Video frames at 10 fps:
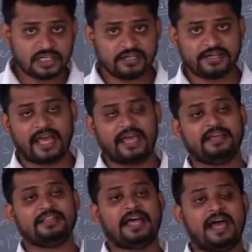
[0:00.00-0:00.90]

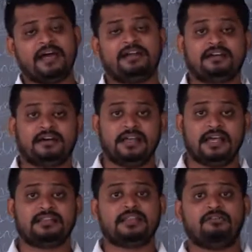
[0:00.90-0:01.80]
tank that
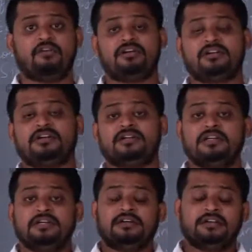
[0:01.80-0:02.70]
collect the water,
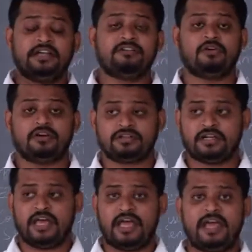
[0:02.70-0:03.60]

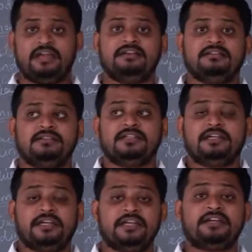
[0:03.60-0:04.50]
rainwater, and
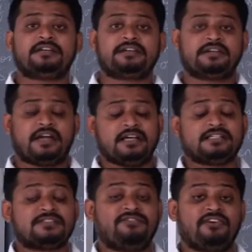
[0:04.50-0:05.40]
it
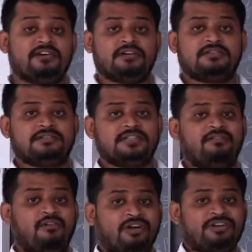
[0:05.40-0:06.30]
transfer the
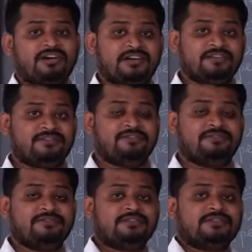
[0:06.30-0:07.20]
water
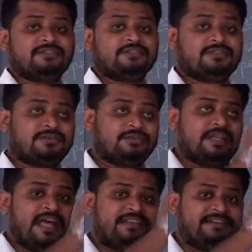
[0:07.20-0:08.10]
through
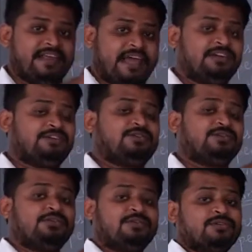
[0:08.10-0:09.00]
that tank
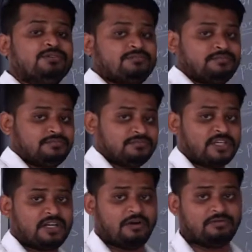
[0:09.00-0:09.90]
to
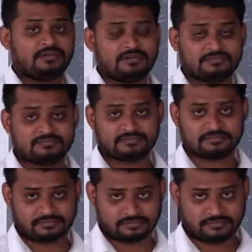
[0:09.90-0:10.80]
ground
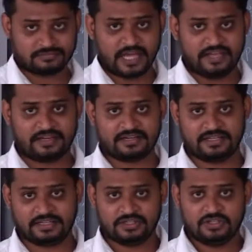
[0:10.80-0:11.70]

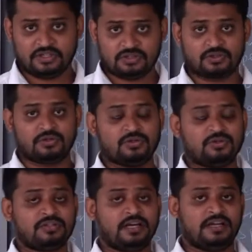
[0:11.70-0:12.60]
directly.
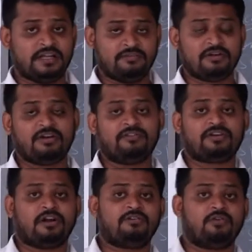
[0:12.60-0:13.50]
So the level of
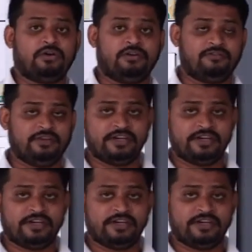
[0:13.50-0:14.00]
groundwater will